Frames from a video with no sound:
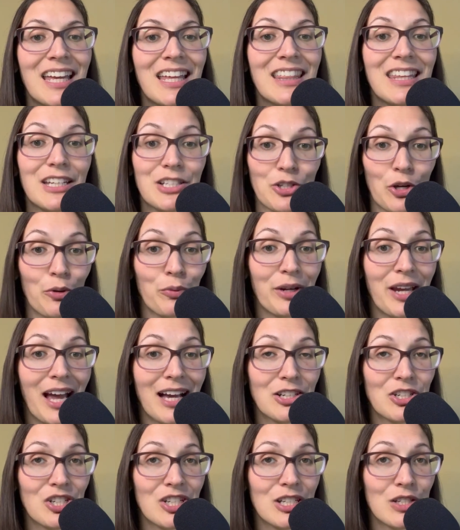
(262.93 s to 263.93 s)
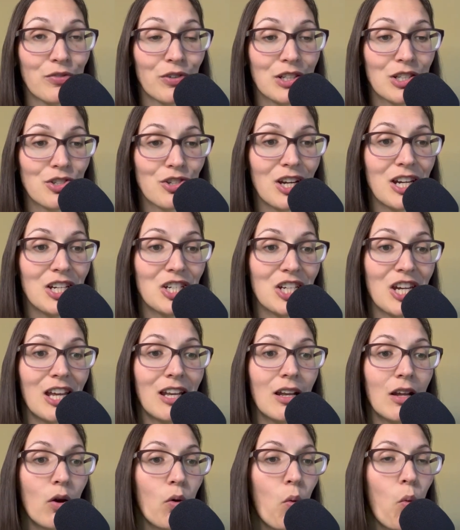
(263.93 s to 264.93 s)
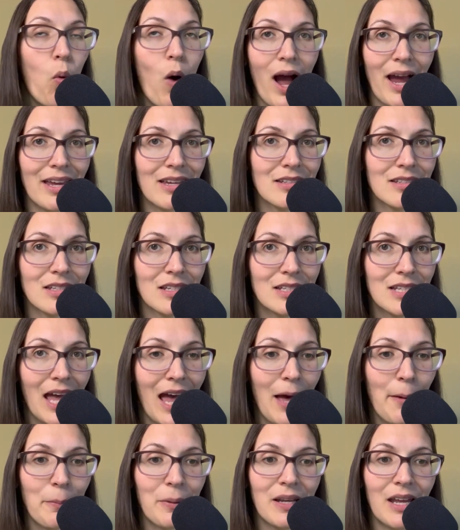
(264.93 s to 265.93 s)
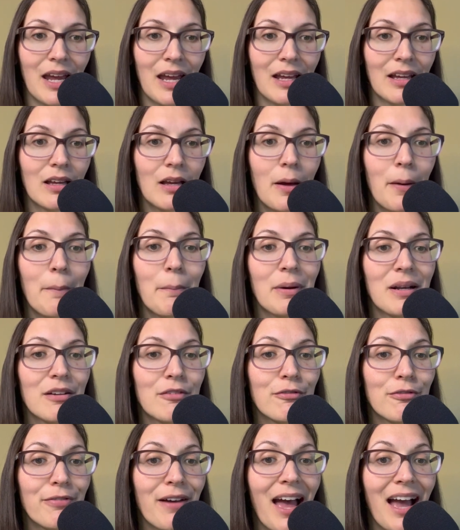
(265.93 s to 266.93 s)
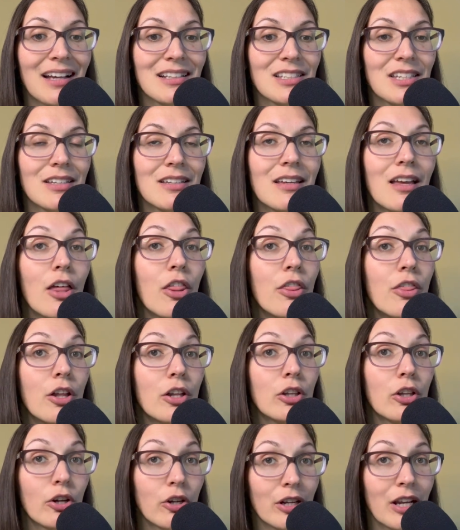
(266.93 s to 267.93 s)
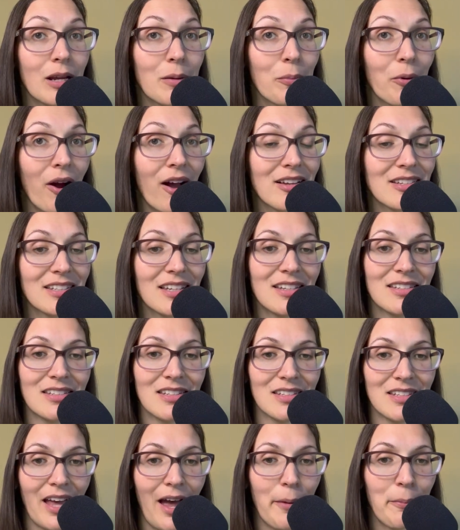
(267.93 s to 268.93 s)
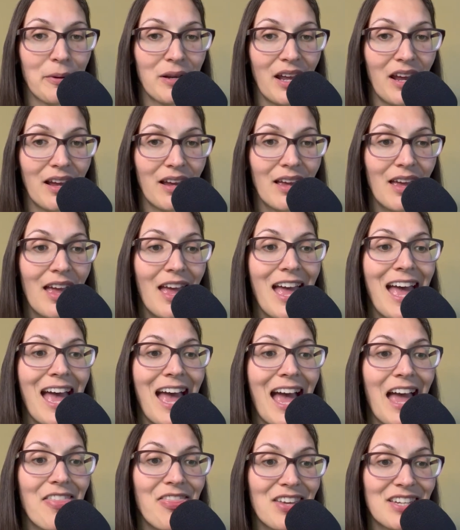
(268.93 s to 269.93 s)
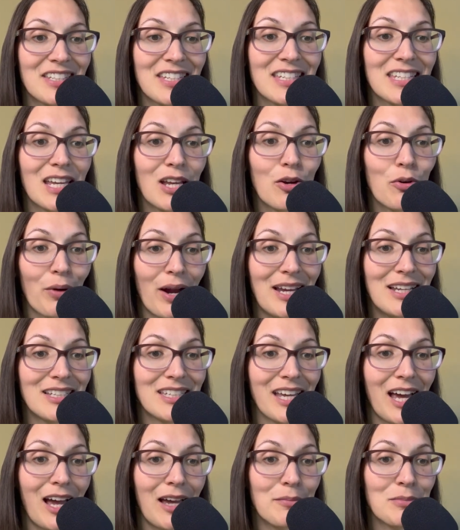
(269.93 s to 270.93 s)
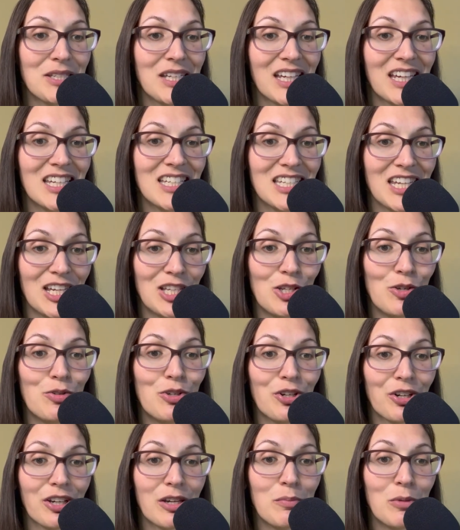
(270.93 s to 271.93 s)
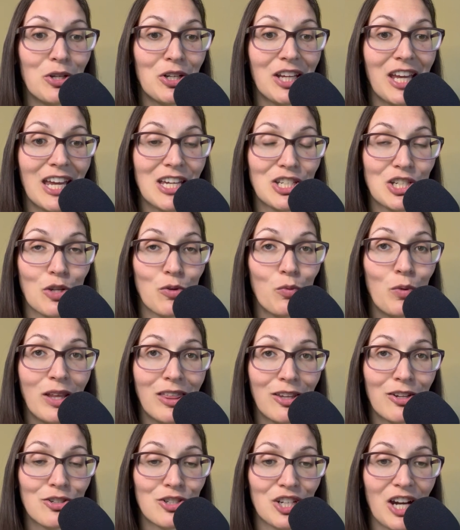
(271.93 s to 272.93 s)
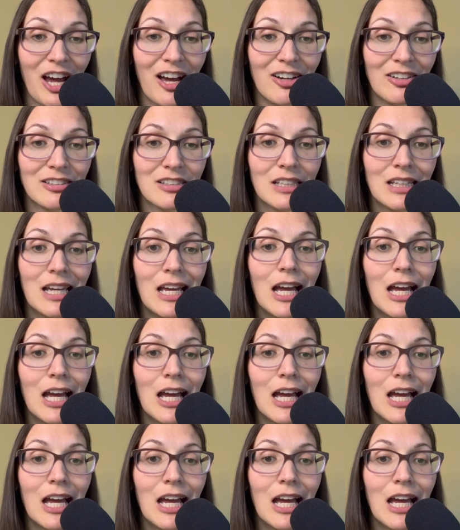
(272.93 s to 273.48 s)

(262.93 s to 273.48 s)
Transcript: The adult reaction is frustration. Why is this happening? But in fact, the learning process is happening. And this is a great time to continue your communication with your child.